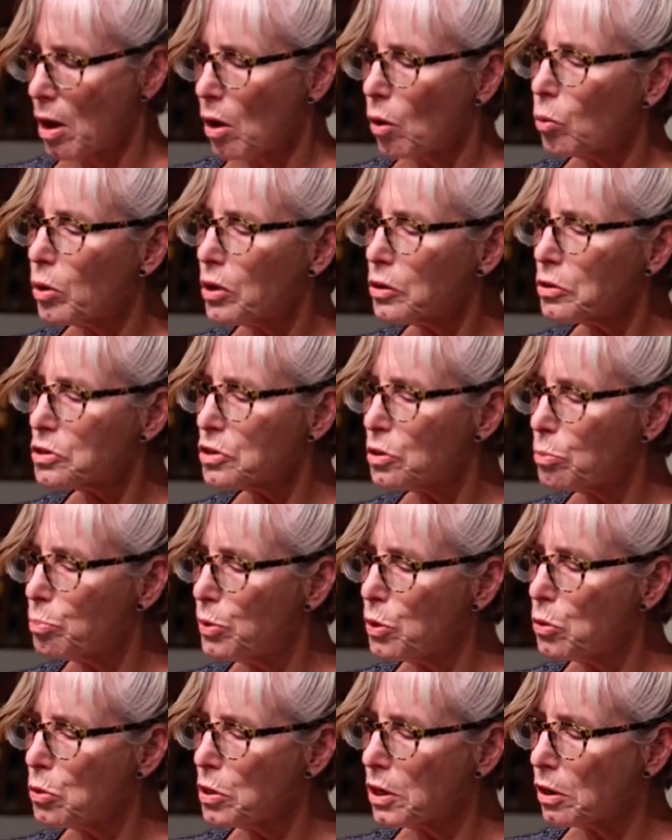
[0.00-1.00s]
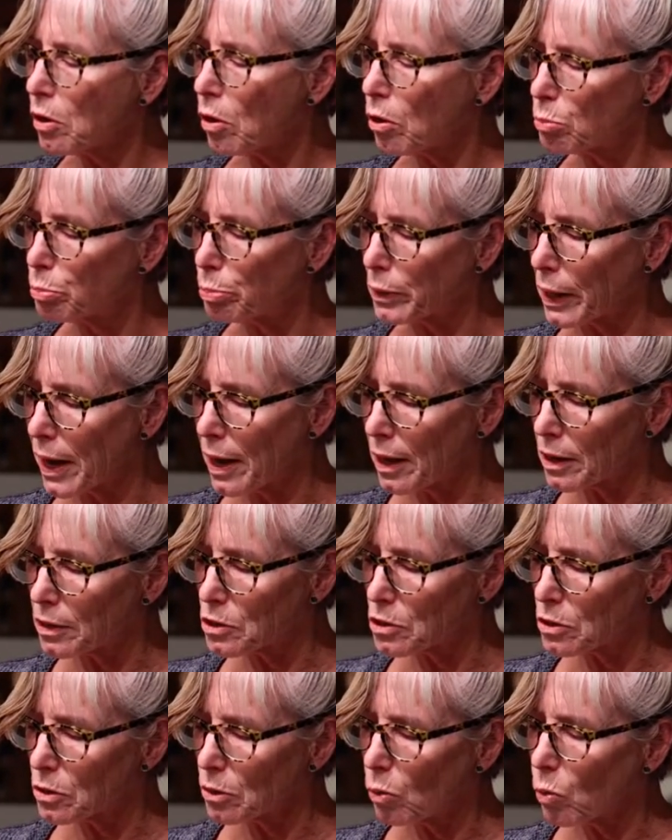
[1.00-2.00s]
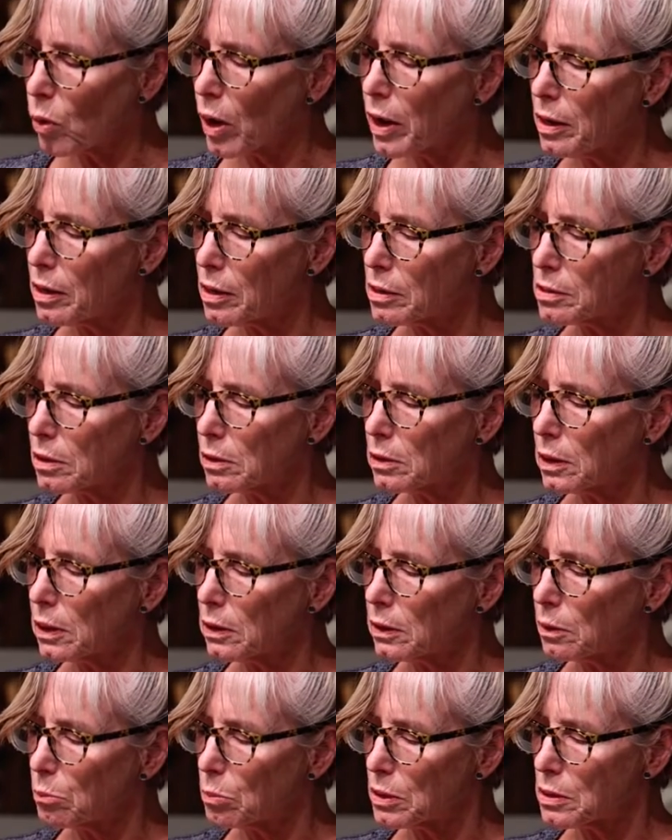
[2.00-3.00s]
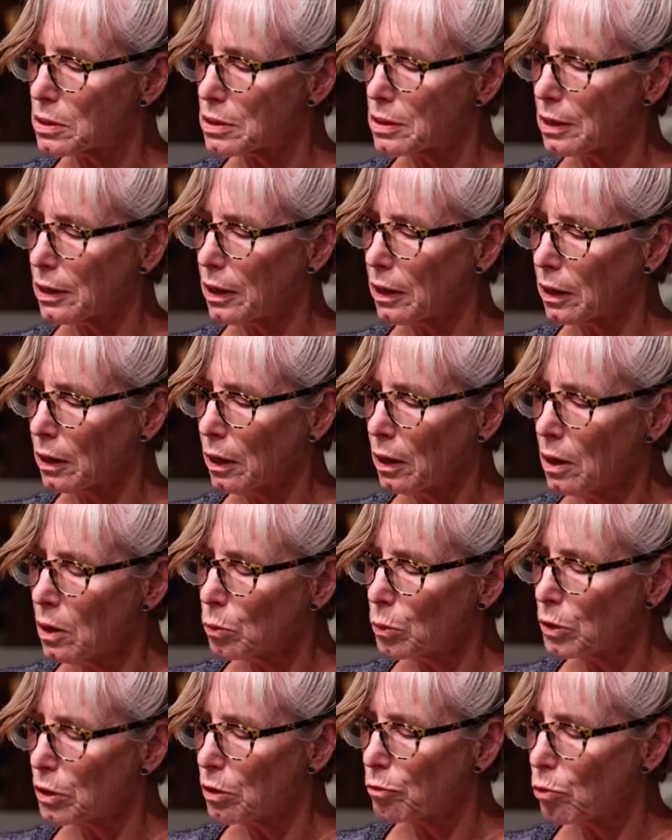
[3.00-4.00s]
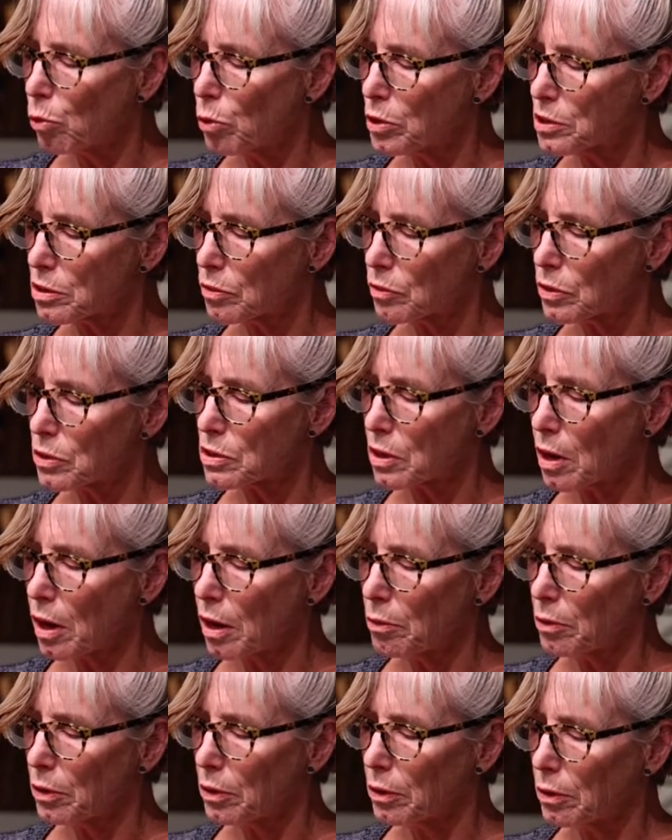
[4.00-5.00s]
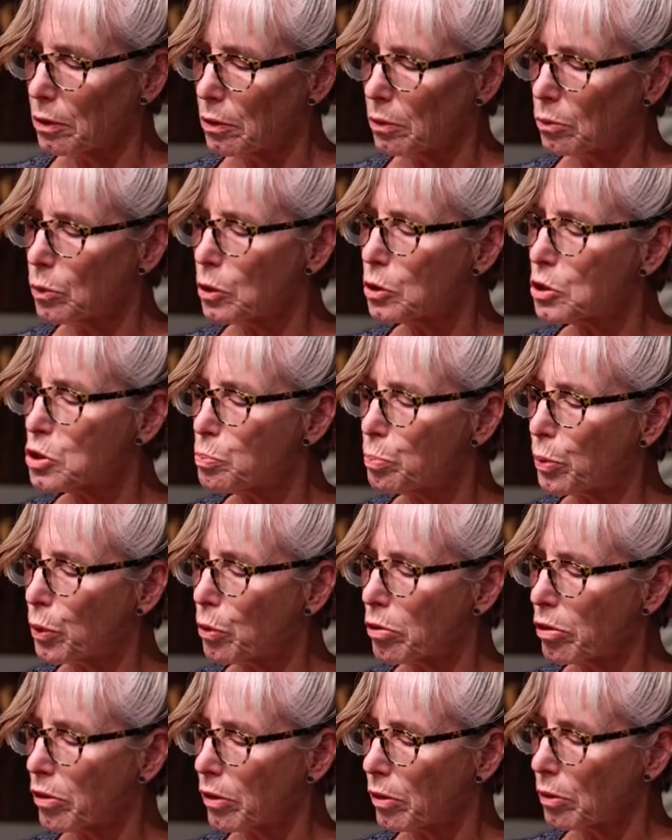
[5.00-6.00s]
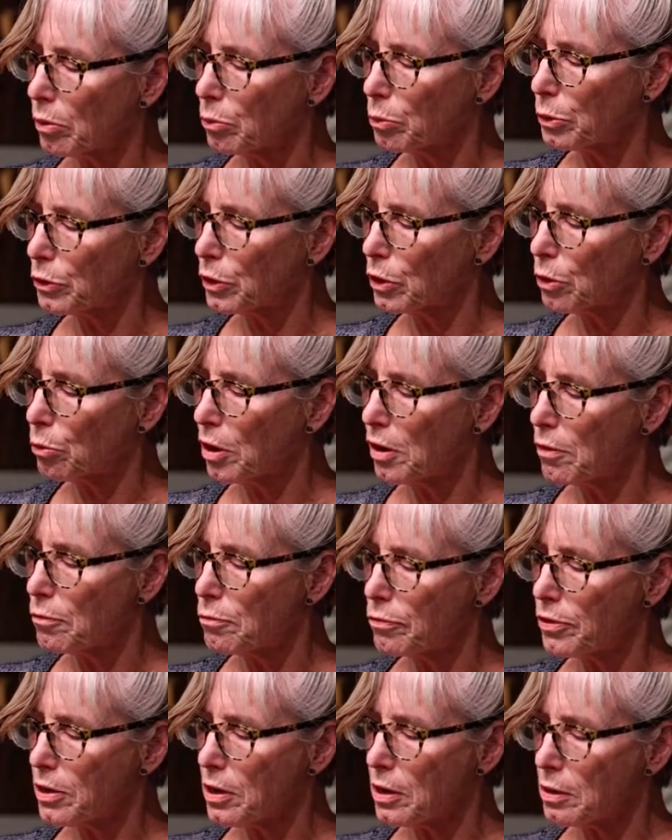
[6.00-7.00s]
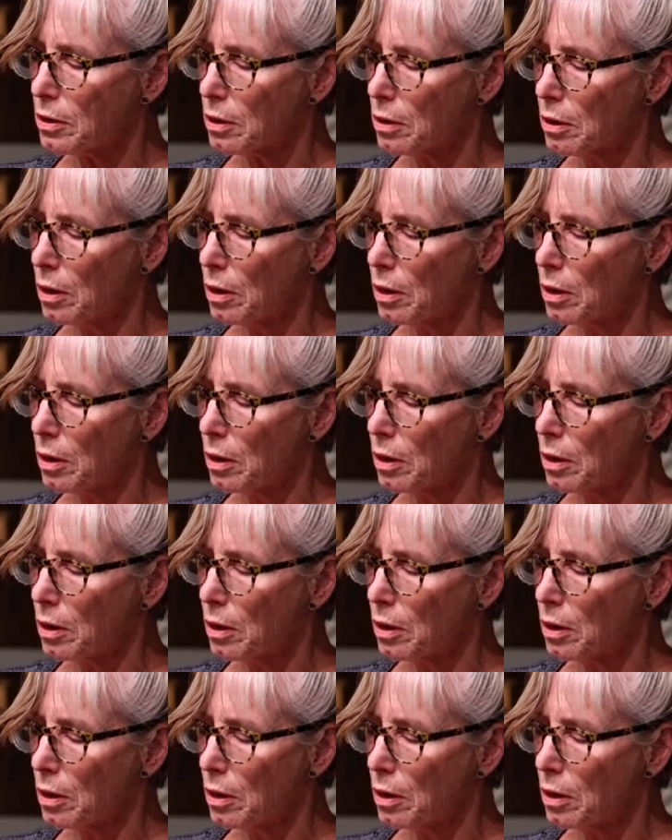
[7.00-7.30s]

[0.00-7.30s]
Where is the beauty called Blanche, white as a lily, but singing with the voice of a siren? Where is Bertha with the great feet?